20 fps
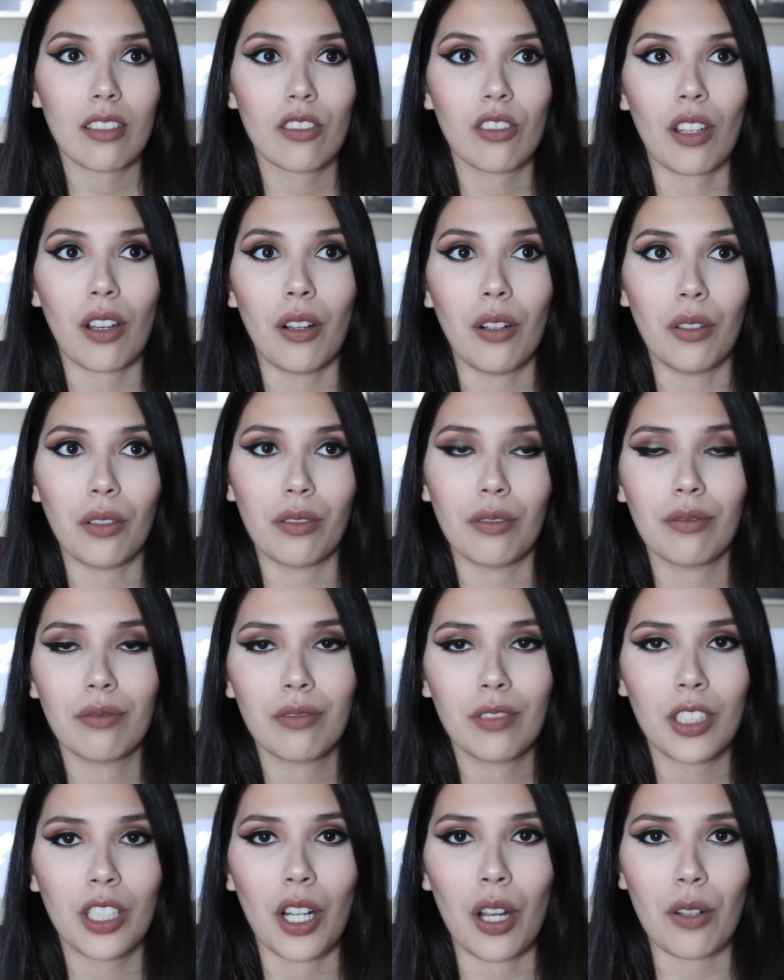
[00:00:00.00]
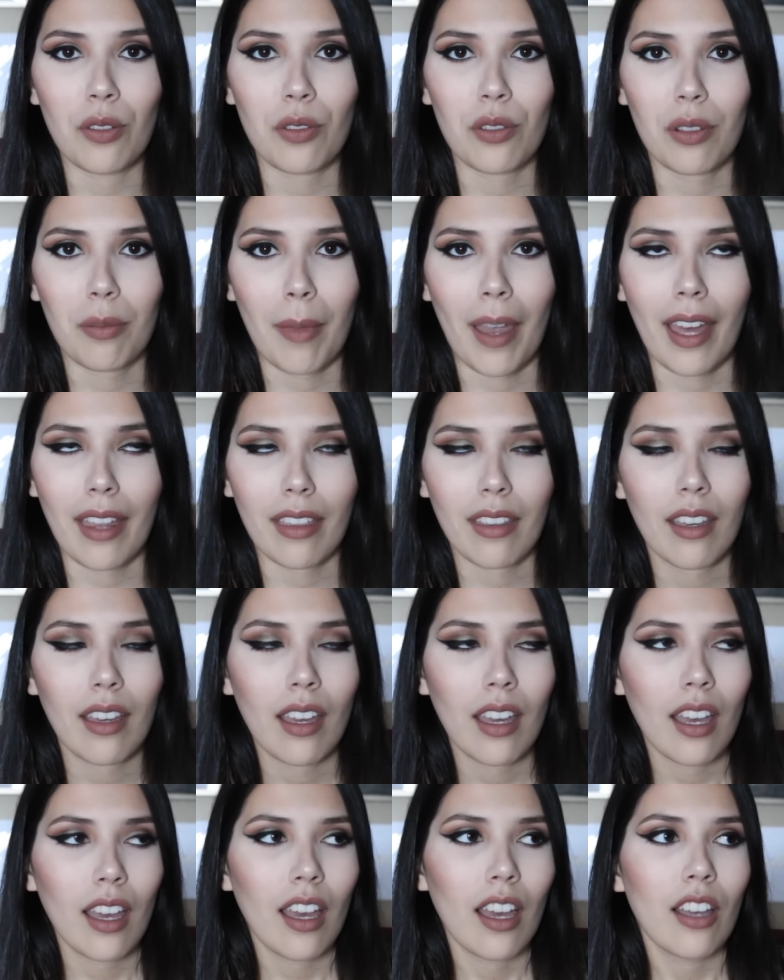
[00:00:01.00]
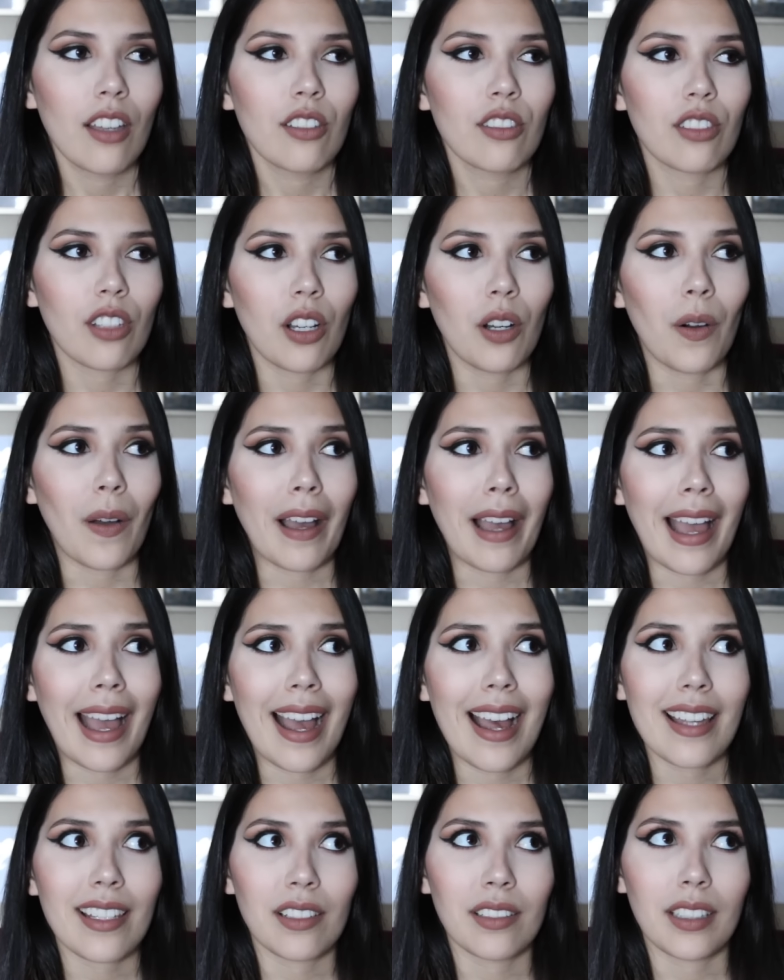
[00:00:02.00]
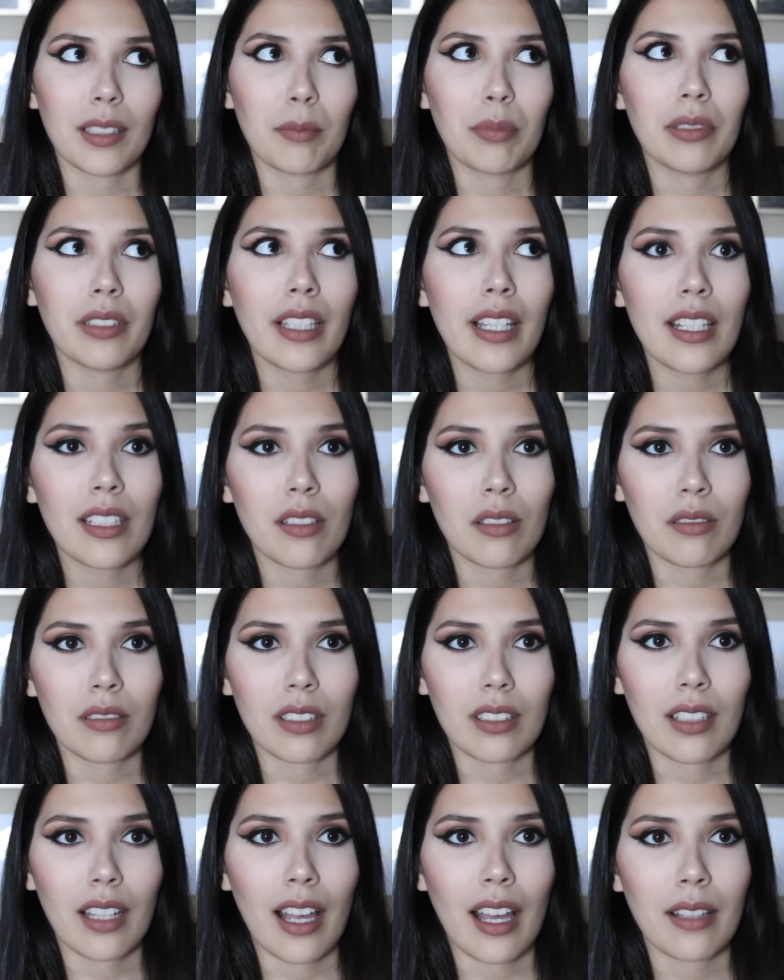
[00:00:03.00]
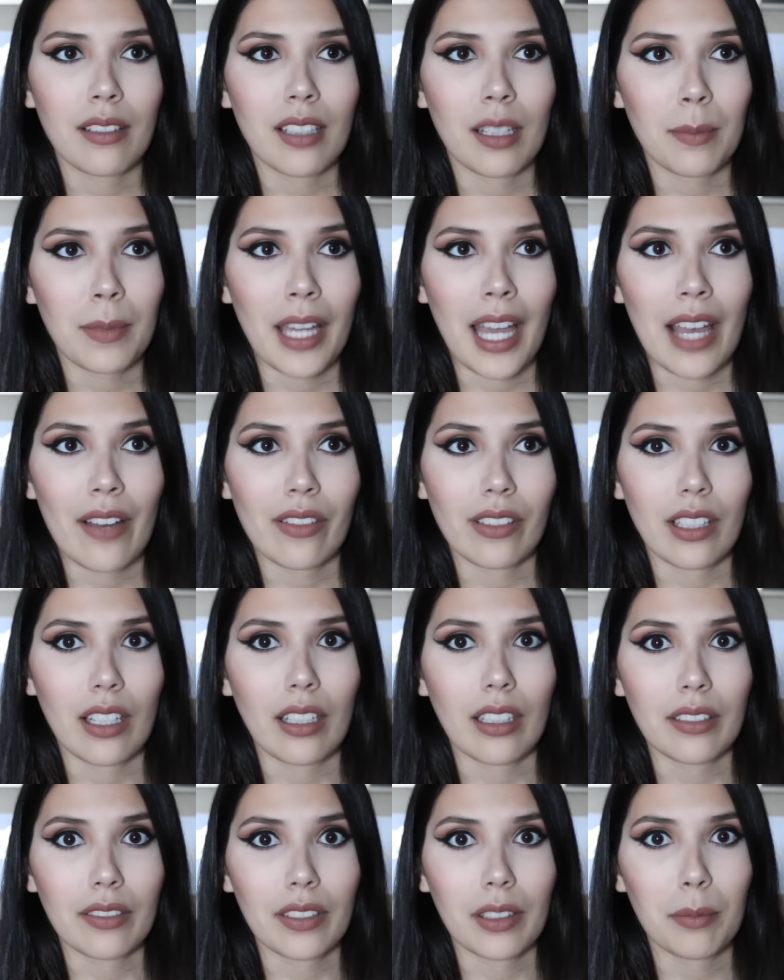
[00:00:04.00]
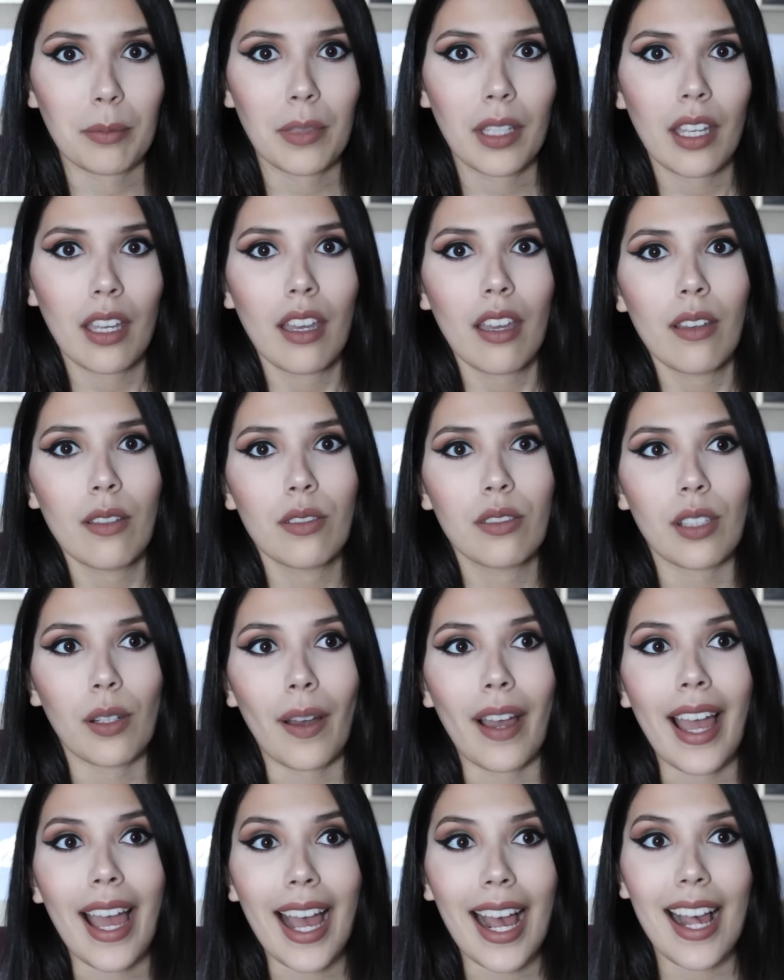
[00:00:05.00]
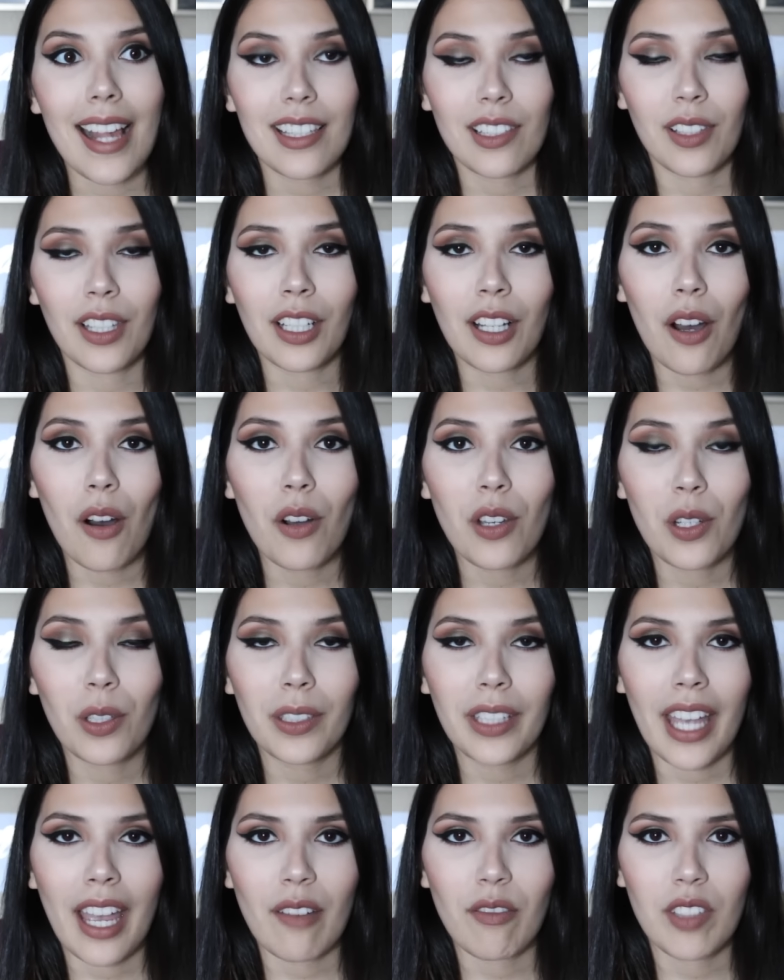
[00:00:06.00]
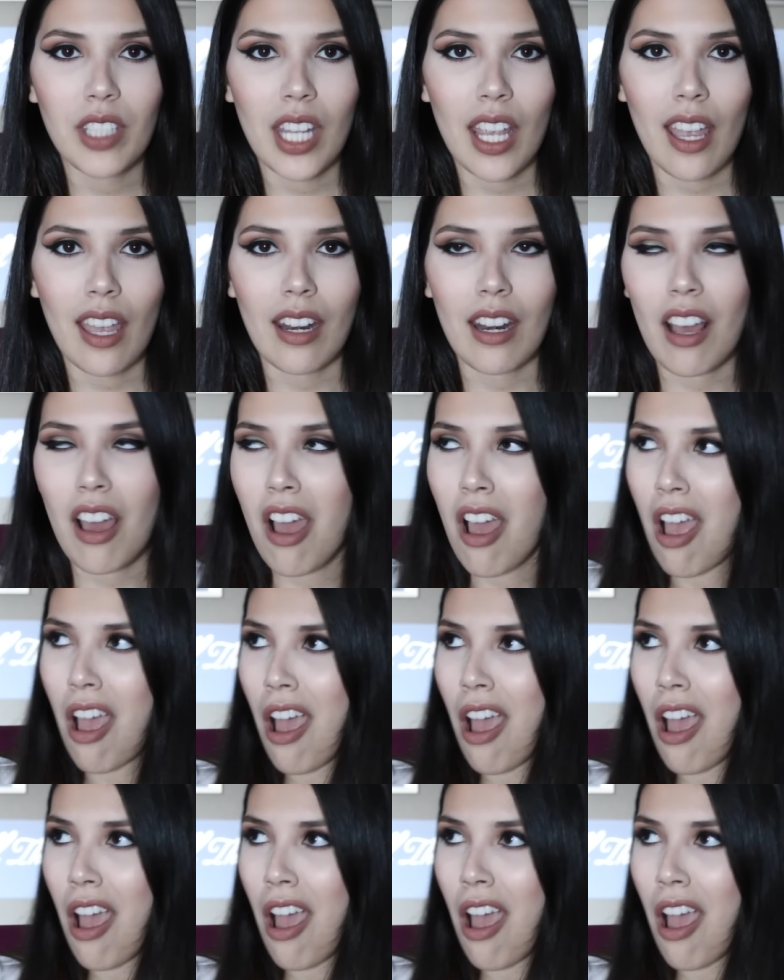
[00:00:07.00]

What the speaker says: So, do the math. So I asked, I was like, please don't tell me I have a lot of them. So I asked, and like, oh, you only have 10.